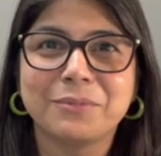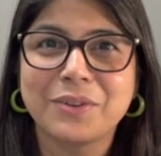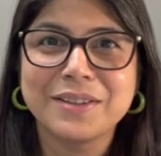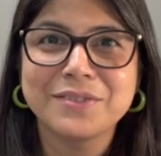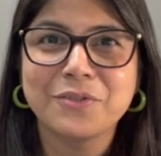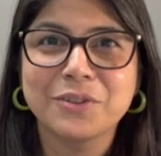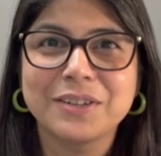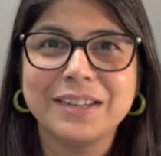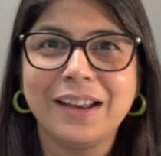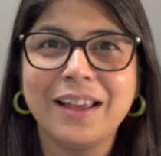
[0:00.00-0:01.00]
The reason for the
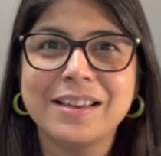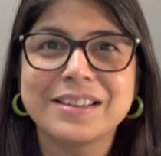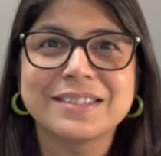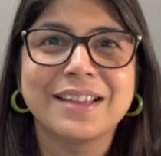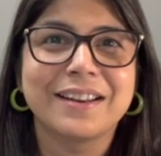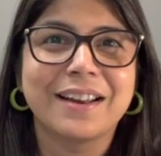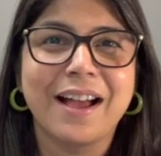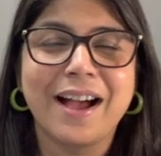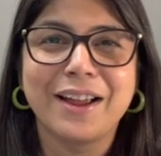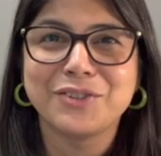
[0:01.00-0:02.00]
delay is that I